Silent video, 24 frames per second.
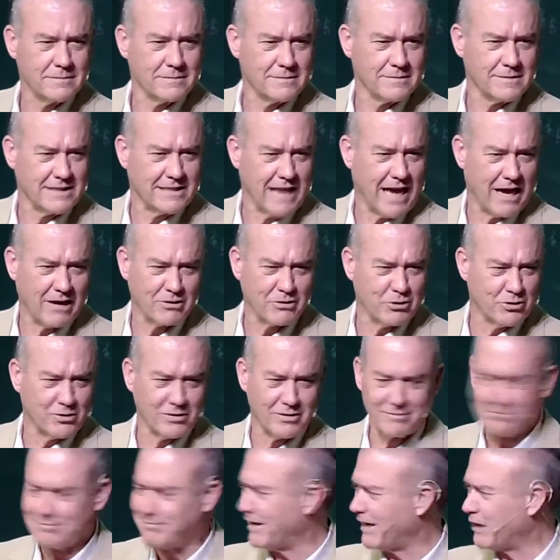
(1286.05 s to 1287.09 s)
The
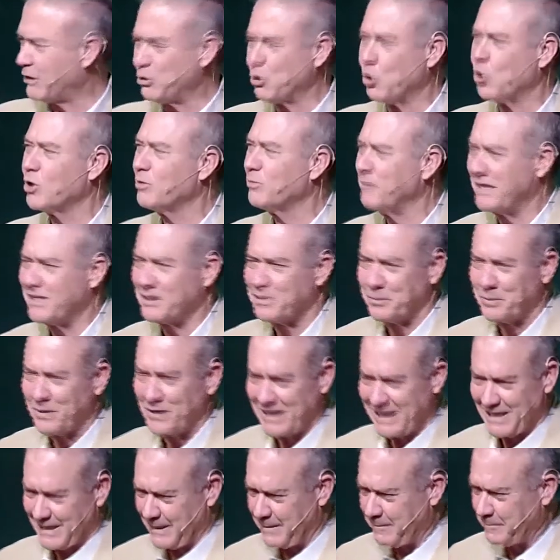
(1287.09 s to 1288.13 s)
doctor ignored me
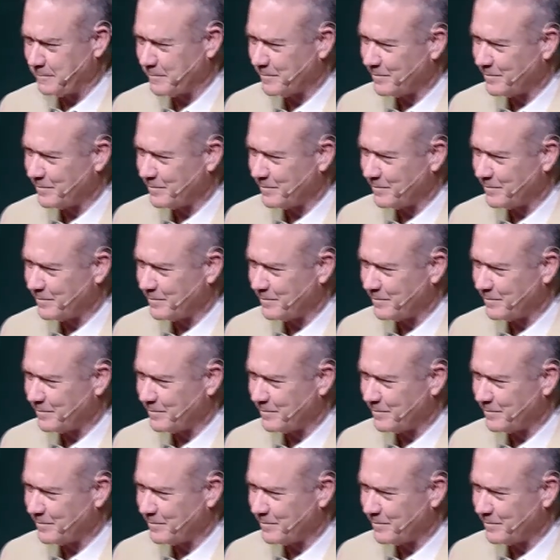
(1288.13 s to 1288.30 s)
completely